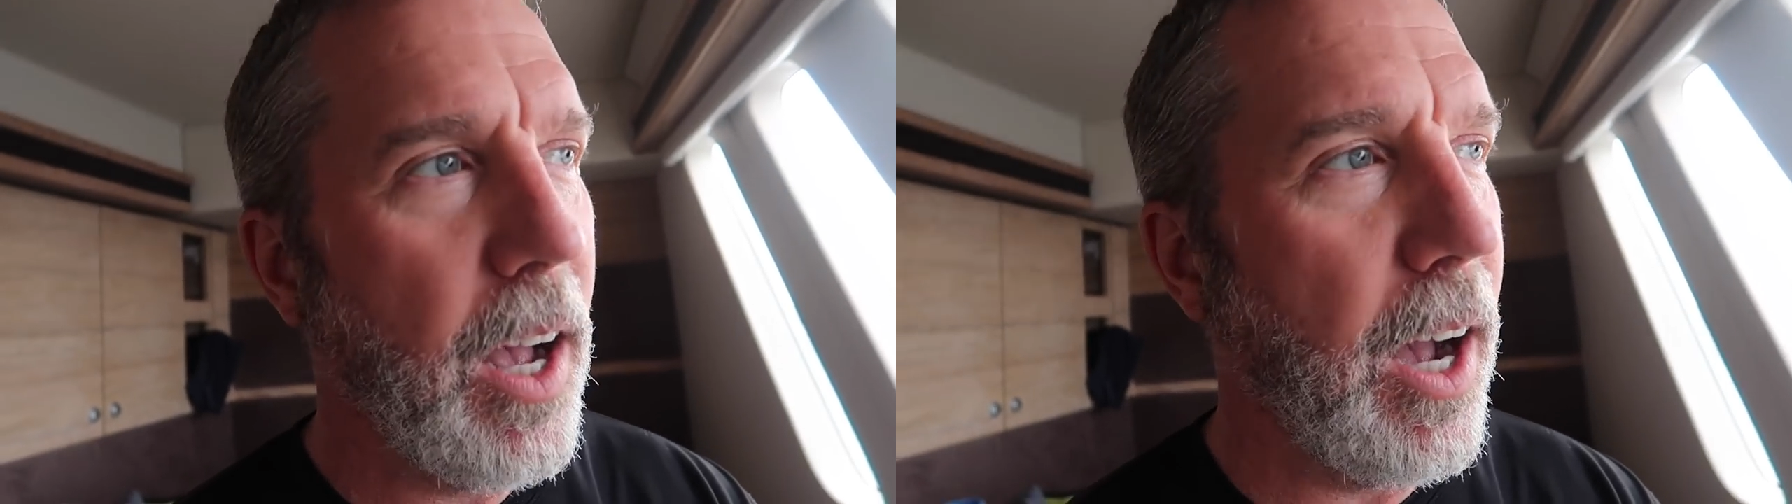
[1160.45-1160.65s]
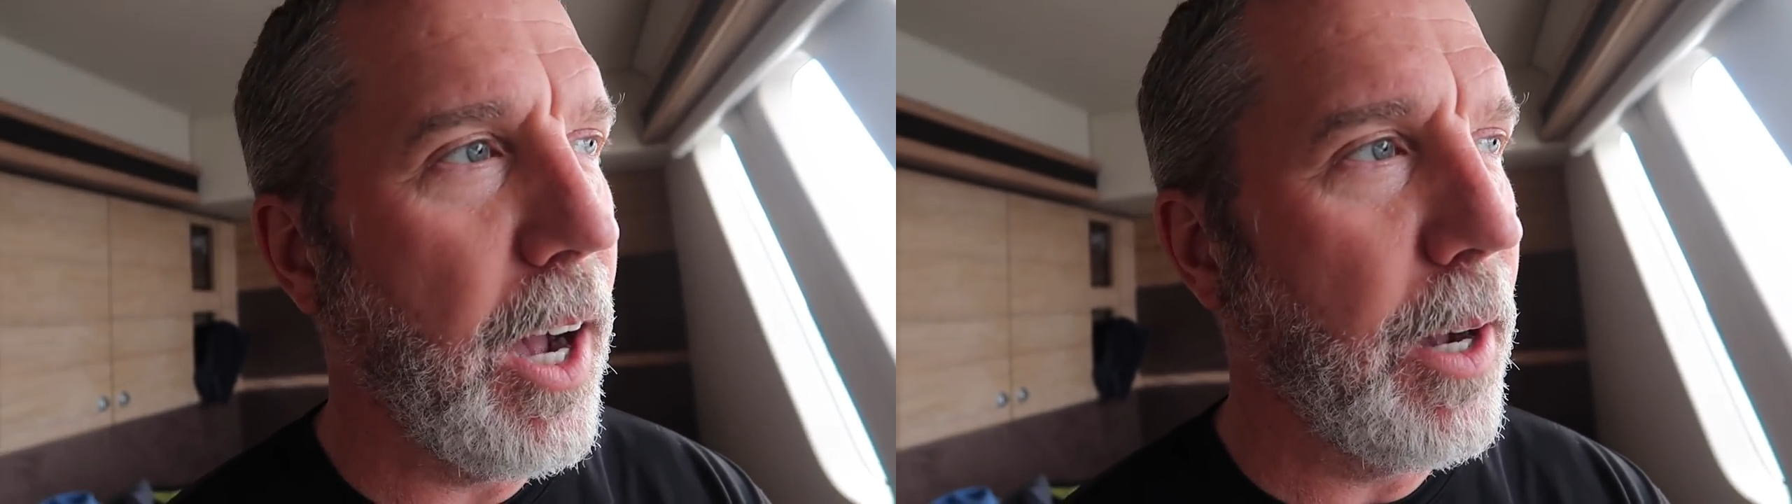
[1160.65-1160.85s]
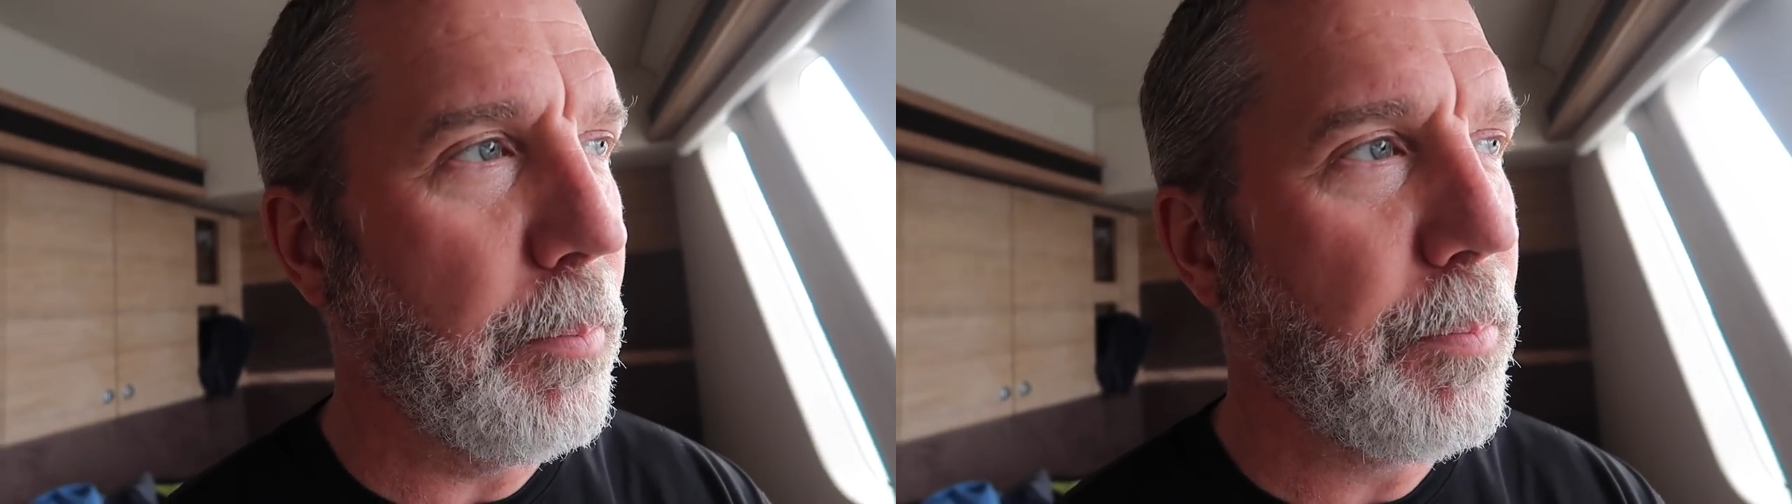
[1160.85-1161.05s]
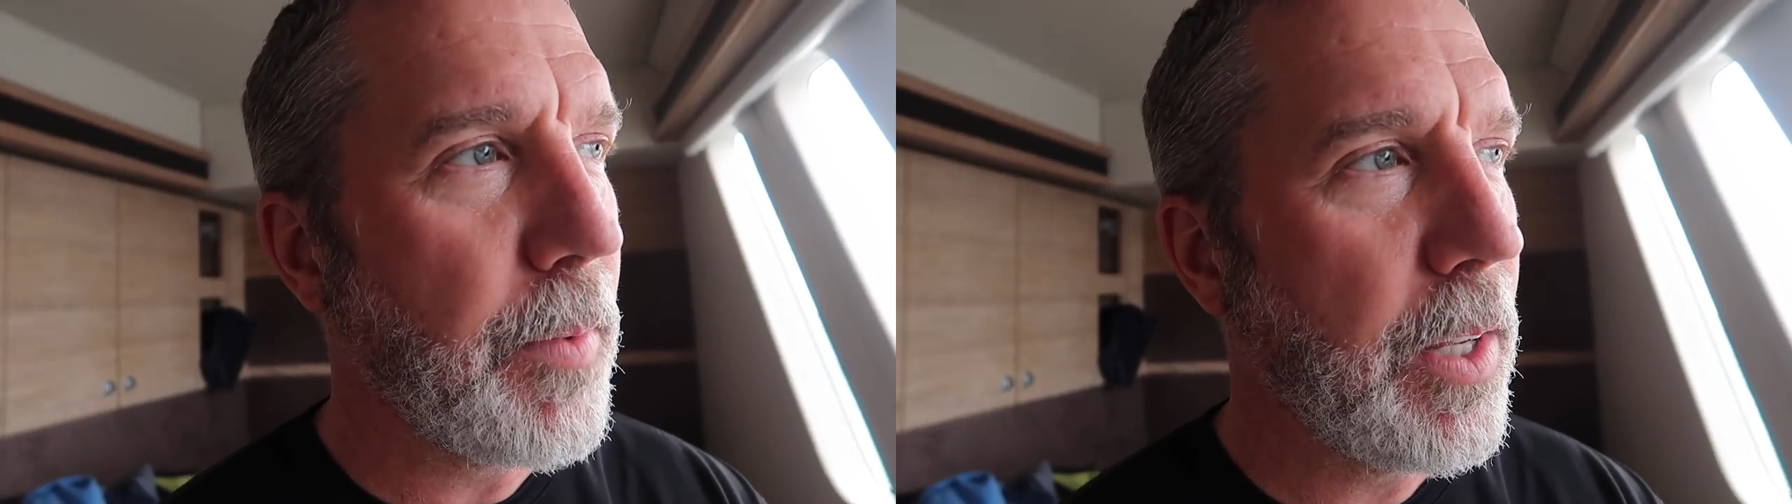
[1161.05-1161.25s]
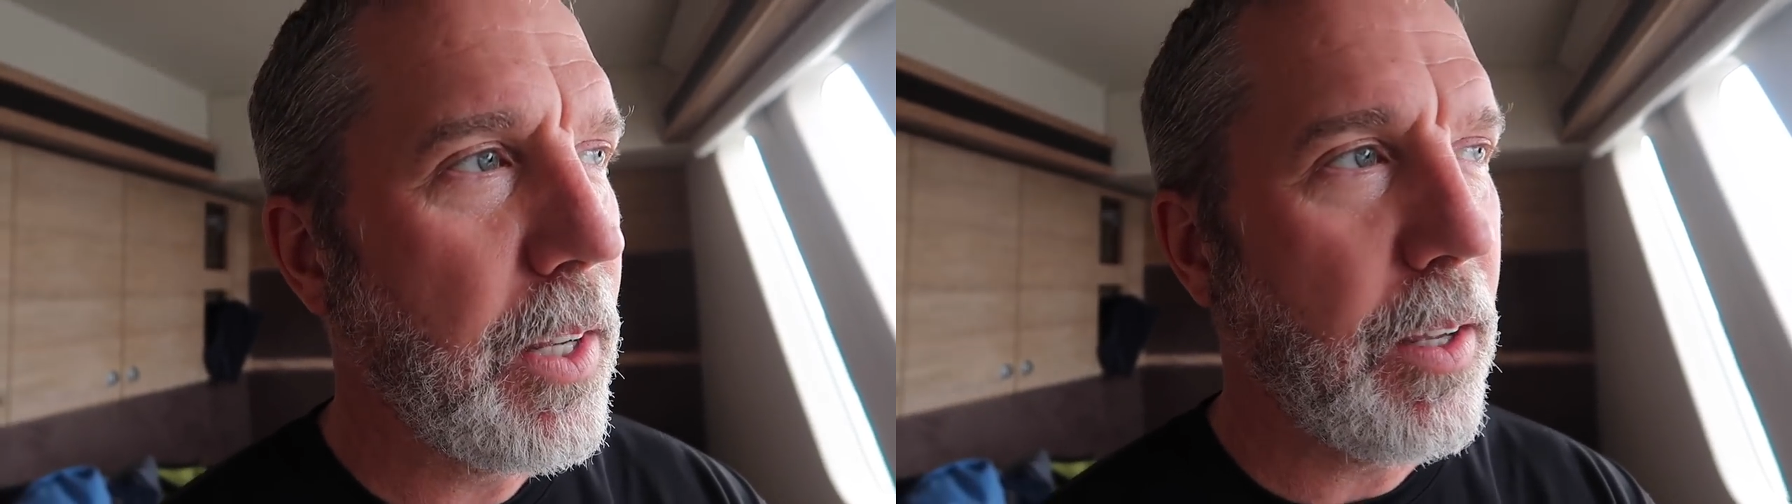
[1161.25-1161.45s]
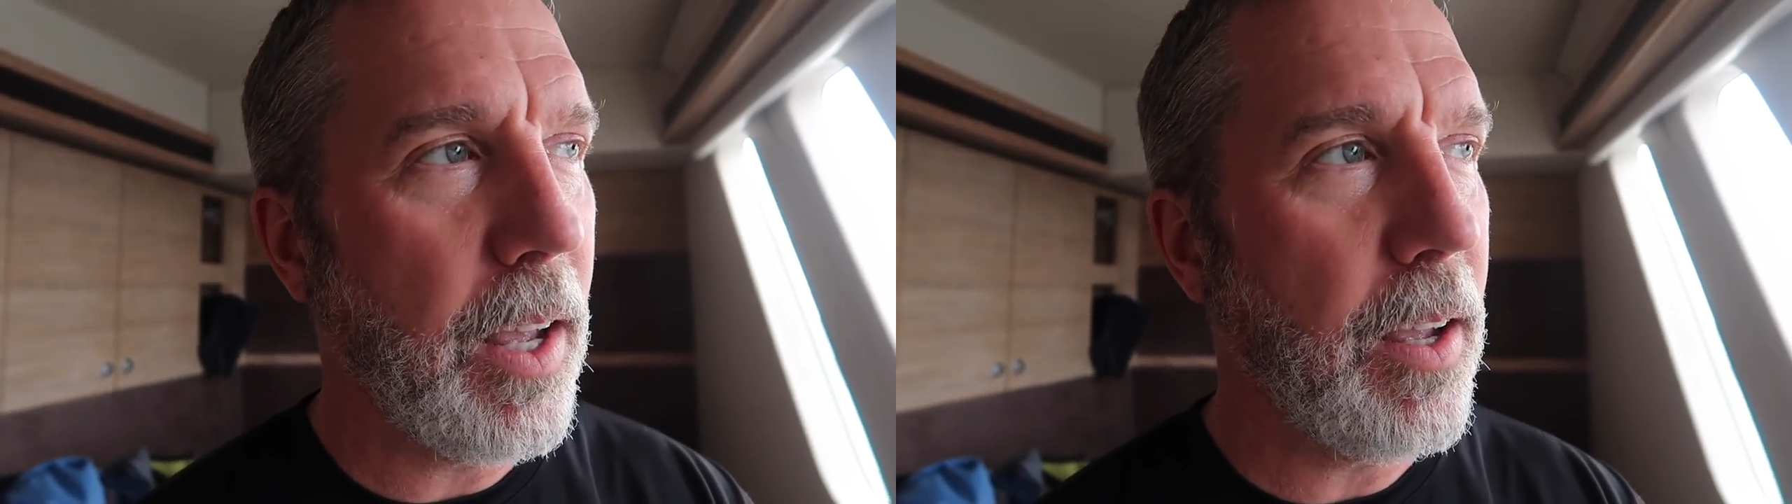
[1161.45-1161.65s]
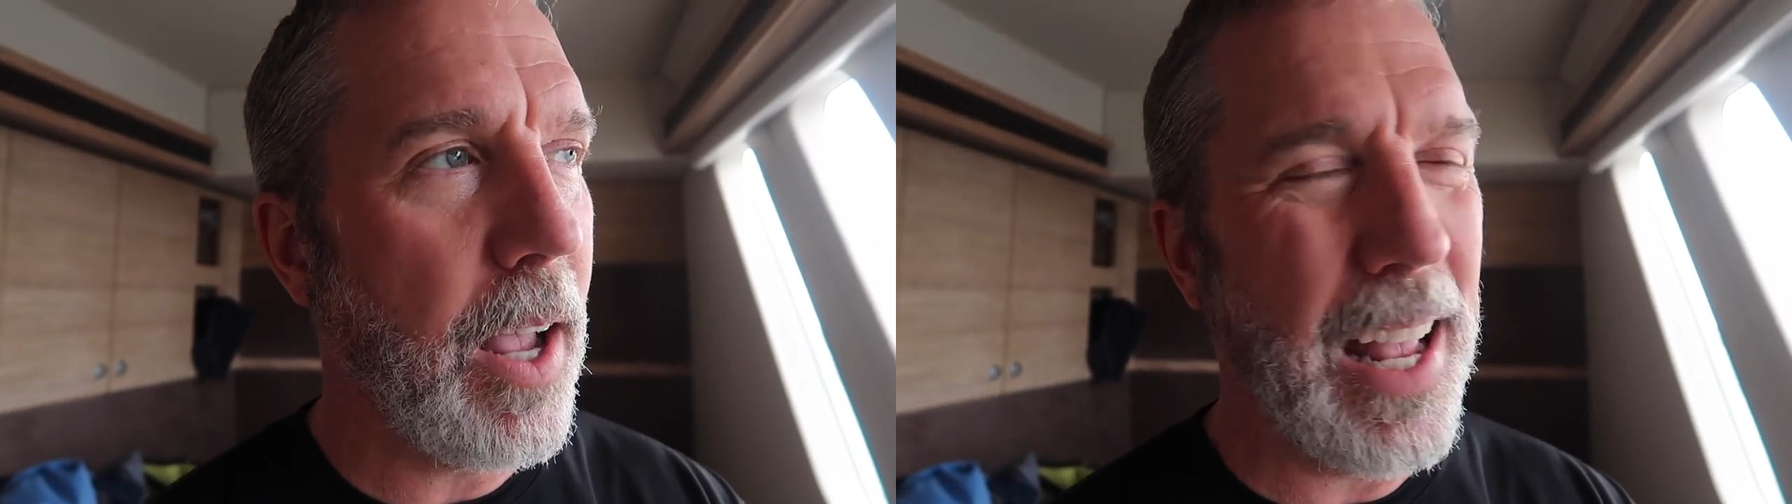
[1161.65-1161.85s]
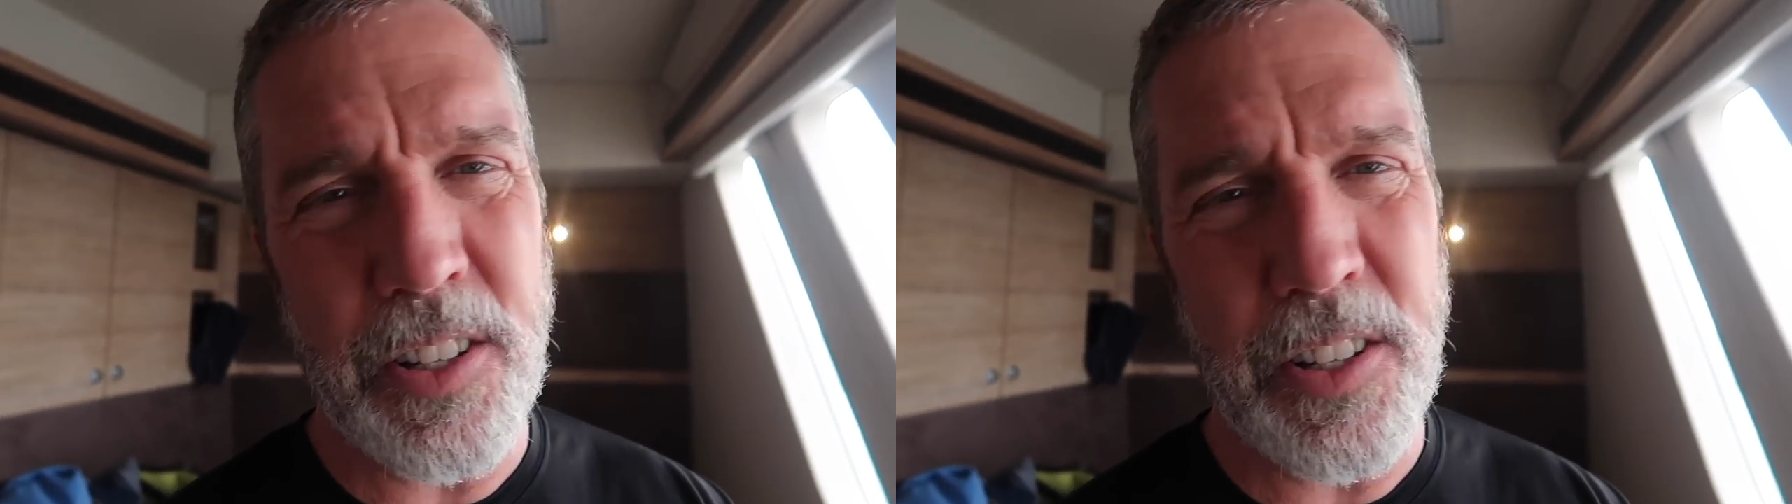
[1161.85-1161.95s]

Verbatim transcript: Um, and